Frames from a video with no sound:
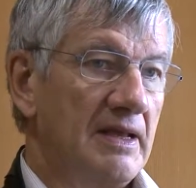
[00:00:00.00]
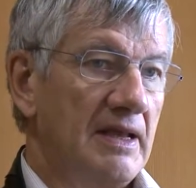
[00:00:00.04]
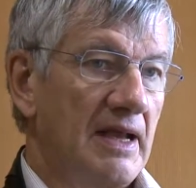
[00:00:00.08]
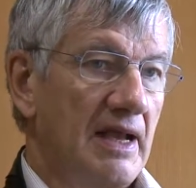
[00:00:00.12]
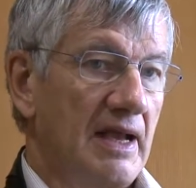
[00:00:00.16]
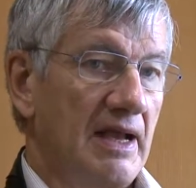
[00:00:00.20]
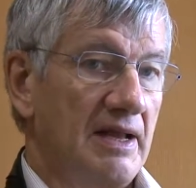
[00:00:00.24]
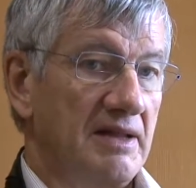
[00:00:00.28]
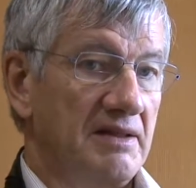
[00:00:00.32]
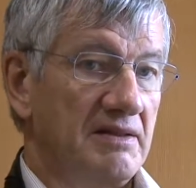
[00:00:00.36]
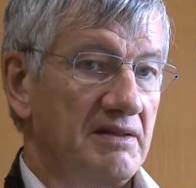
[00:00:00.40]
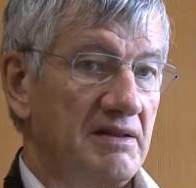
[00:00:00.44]

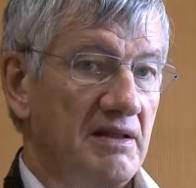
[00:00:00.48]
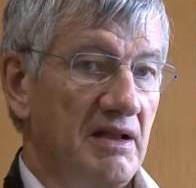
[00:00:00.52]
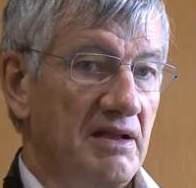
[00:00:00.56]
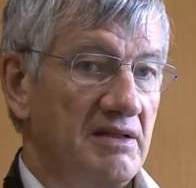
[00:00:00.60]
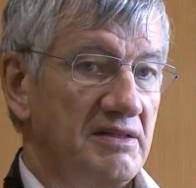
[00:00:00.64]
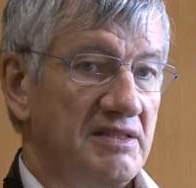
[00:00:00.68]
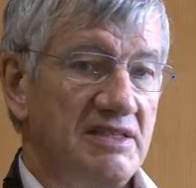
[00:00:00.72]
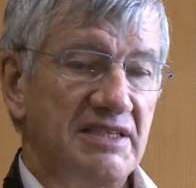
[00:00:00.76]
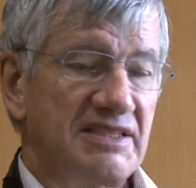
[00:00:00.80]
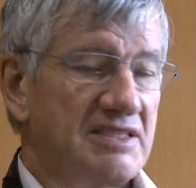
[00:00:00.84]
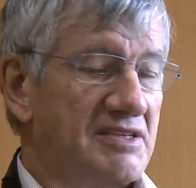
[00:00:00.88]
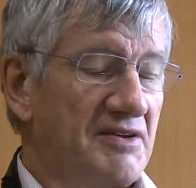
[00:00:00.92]
And
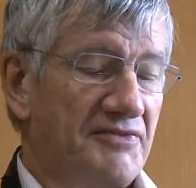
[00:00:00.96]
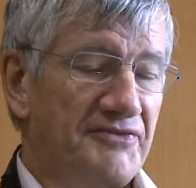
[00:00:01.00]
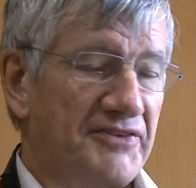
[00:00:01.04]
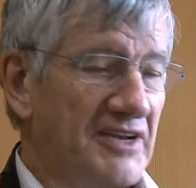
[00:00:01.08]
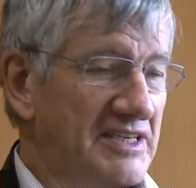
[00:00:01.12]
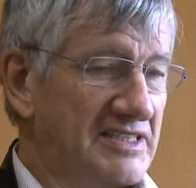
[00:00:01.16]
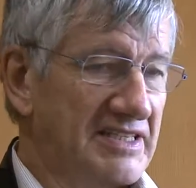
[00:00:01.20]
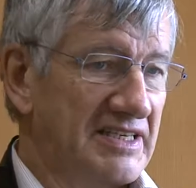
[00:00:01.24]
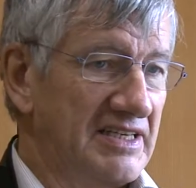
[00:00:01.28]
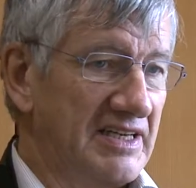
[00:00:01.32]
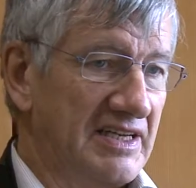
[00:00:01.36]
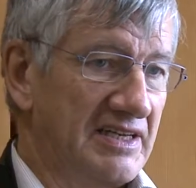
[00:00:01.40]
this is a
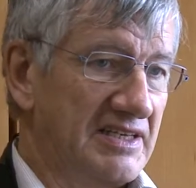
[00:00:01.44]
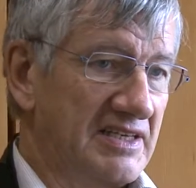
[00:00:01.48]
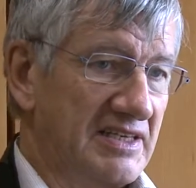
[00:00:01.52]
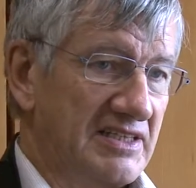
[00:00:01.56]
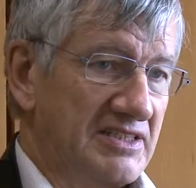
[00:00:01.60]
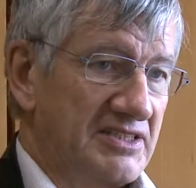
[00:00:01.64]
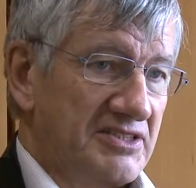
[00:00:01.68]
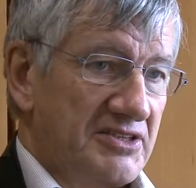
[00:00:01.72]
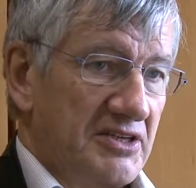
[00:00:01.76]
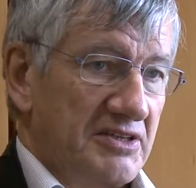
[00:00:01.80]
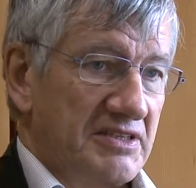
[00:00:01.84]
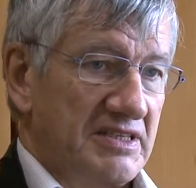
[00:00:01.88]
fascinating
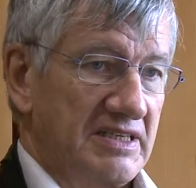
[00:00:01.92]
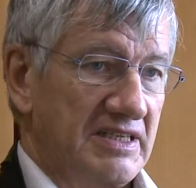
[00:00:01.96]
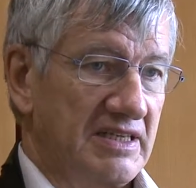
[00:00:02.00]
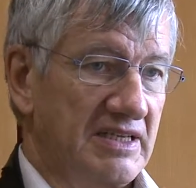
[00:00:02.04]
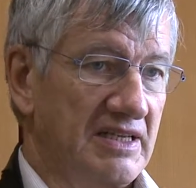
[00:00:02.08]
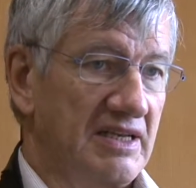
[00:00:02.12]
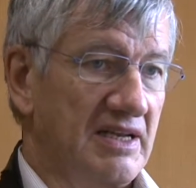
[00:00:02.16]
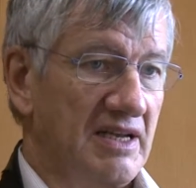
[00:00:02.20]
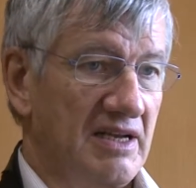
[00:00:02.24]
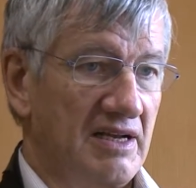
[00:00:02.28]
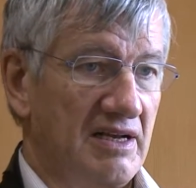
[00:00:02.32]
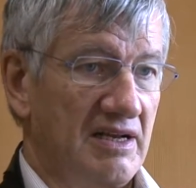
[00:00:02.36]

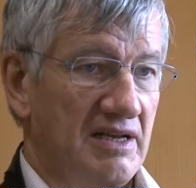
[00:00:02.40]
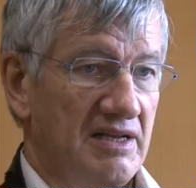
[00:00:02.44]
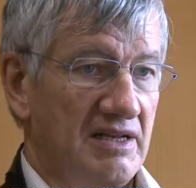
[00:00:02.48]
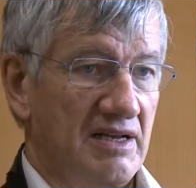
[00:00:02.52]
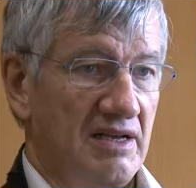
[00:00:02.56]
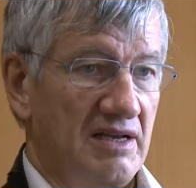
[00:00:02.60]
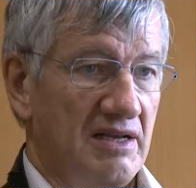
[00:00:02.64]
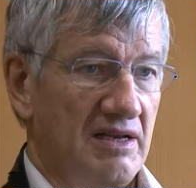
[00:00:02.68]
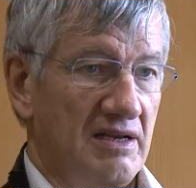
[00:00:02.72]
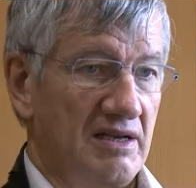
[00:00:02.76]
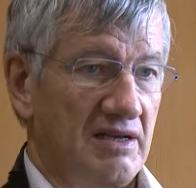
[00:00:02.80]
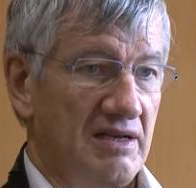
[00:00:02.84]
study,
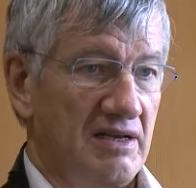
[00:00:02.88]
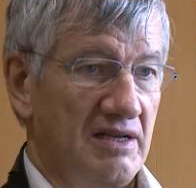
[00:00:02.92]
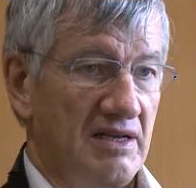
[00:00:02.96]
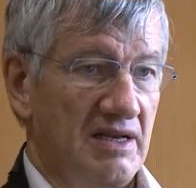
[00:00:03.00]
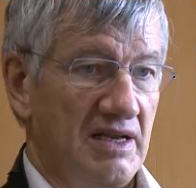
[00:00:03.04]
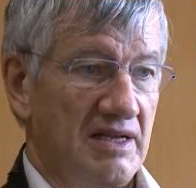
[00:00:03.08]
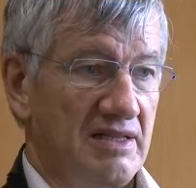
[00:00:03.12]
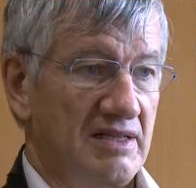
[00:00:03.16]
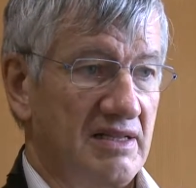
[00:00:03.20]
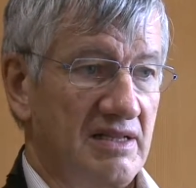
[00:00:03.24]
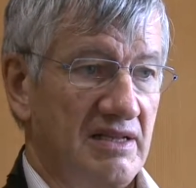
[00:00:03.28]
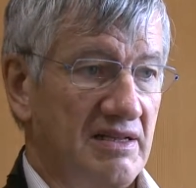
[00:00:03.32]

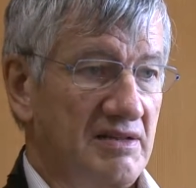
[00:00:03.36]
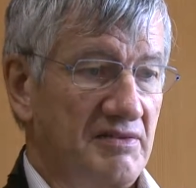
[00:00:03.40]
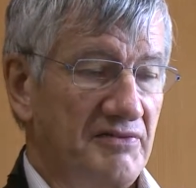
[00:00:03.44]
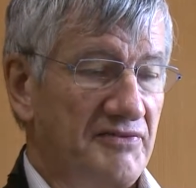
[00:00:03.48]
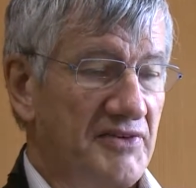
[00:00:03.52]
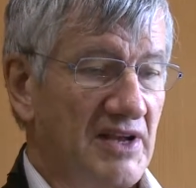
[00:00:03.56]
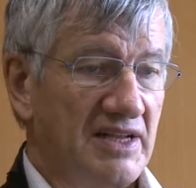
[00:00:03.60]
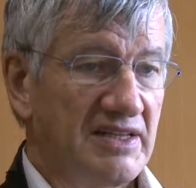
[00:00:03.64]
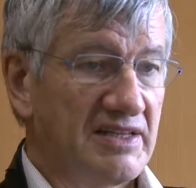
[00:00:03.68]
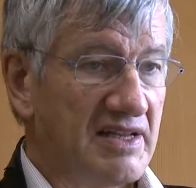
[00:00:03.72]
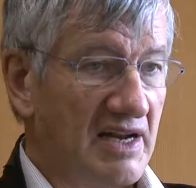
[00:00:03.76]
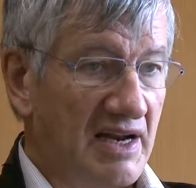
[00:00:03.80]
and in
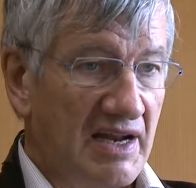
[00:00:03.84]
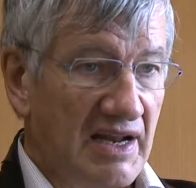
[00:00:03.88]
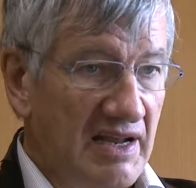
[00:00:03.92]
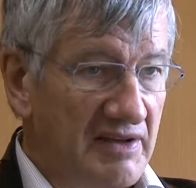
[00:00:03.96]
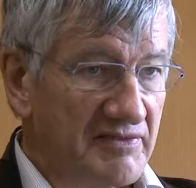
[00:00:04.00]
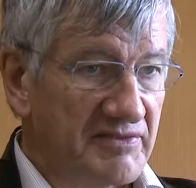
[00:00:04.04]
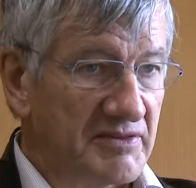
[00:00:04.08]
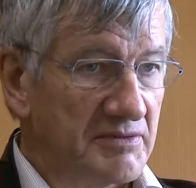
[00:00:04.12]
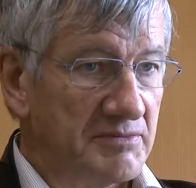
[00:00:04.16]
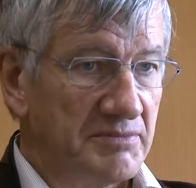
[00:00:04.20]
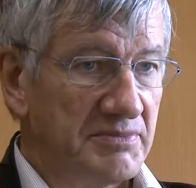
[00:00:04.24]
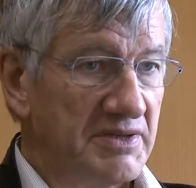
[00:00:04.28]
fact there
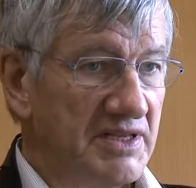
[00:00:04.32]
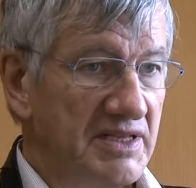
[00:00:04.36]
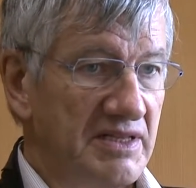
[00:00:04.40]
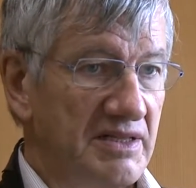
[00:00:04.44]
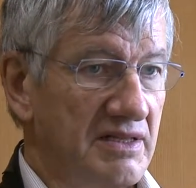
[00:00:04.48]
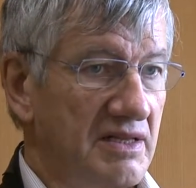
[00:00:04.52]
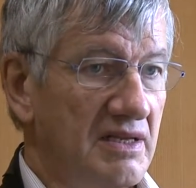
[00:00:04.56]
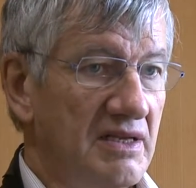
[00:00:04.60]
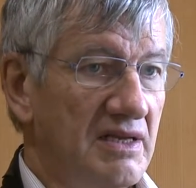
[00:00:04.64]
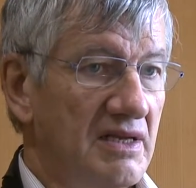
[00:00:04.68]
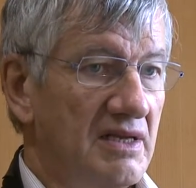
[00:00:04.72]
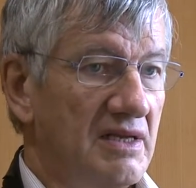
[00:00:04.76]
haven't
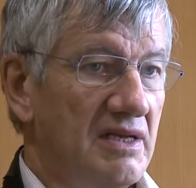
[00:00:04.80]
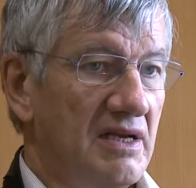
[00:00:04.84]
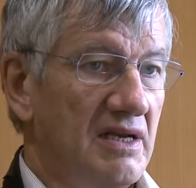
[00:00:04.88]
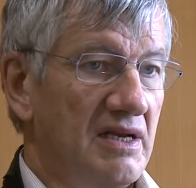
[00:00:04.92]
been